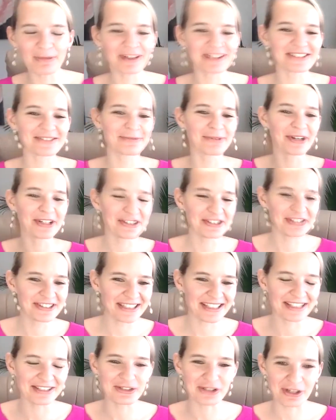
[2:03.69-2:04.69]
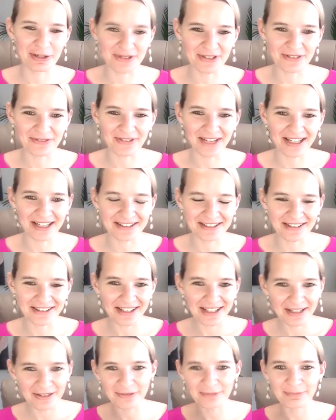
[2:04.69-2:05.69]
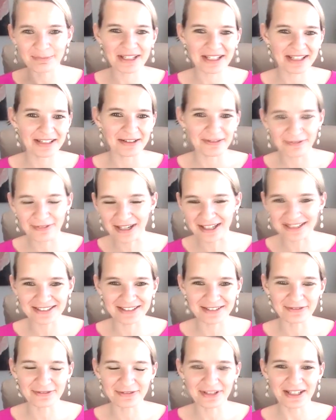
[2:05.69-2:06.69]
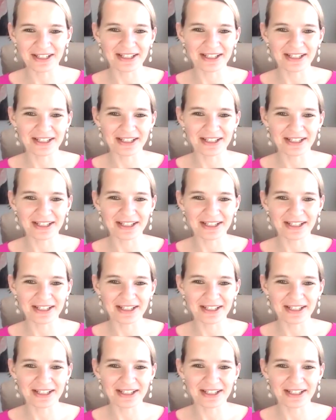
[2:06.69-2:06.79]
What do you see in terms of, like, the length being effective?